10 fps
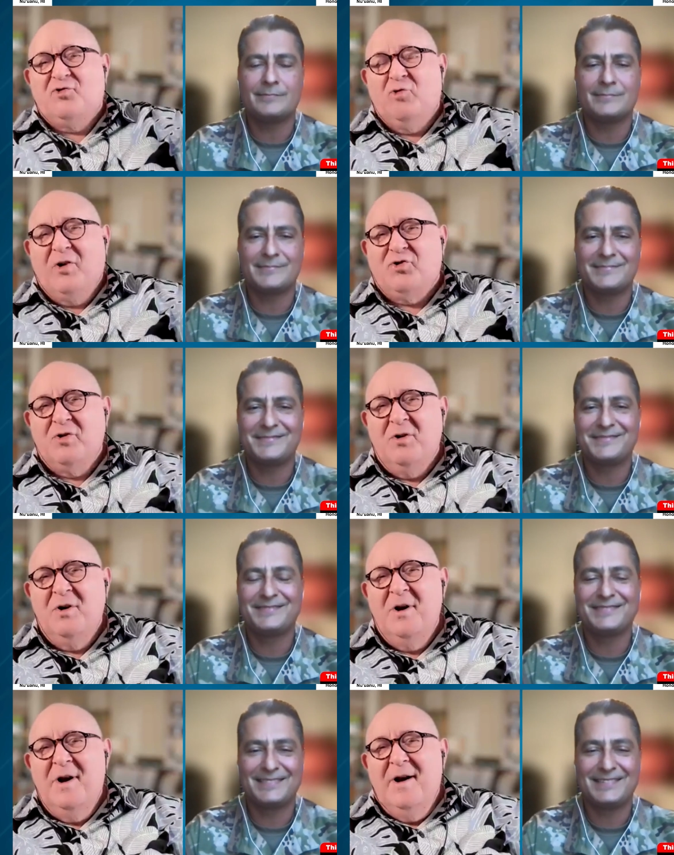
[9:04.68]

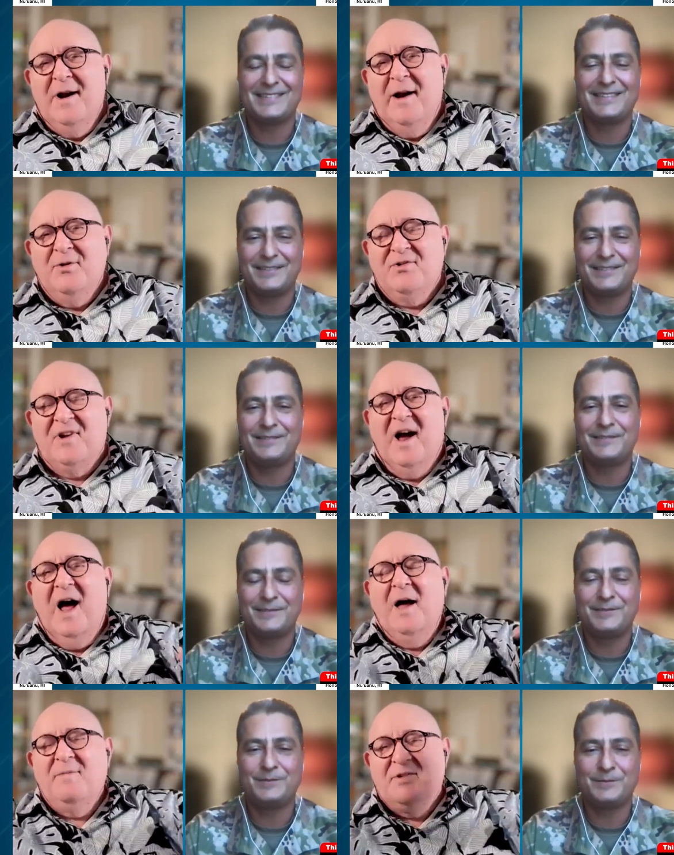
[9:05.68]
Speaker 1: structure and you say,
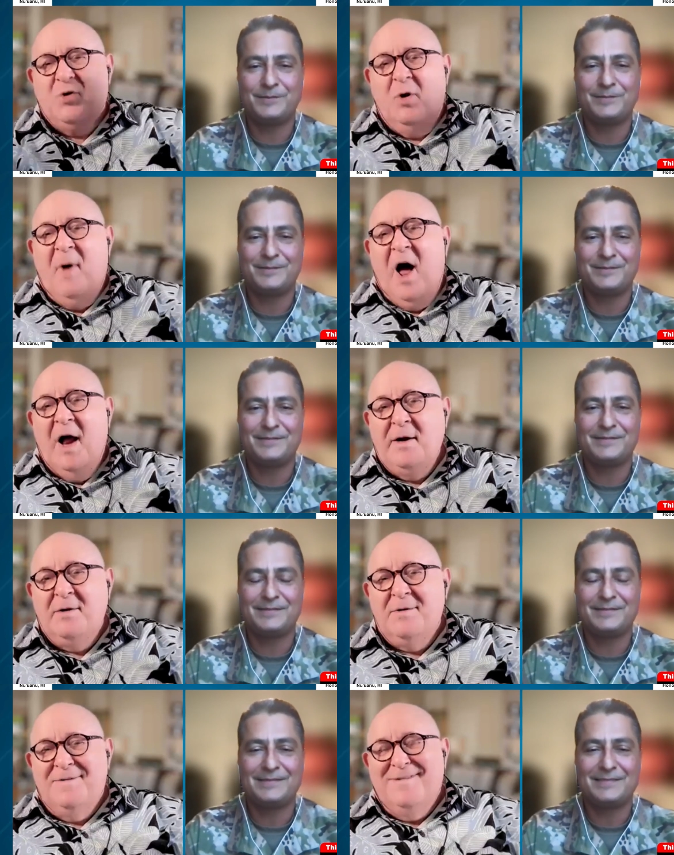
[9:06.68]
it's all
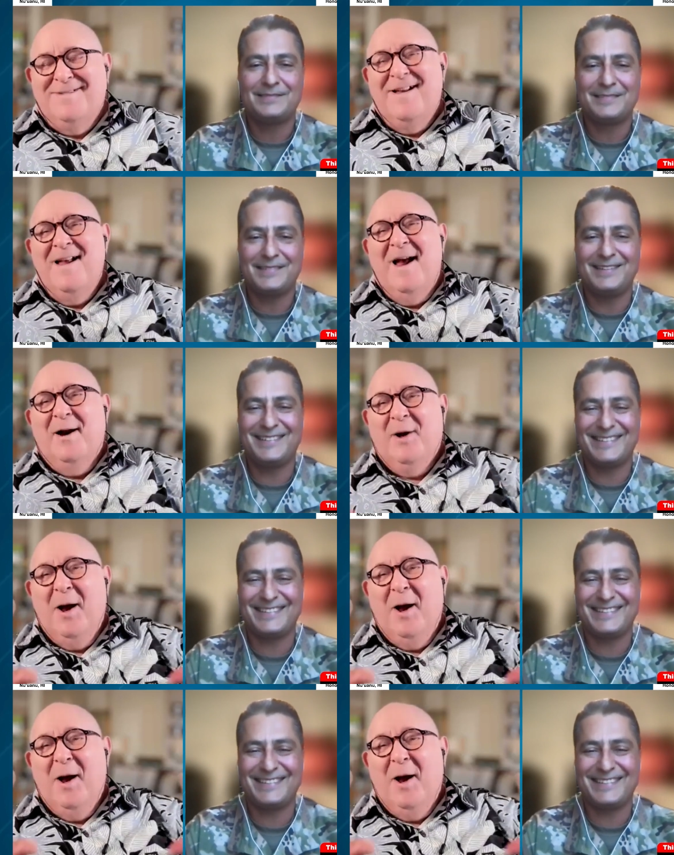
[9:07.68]
mine, and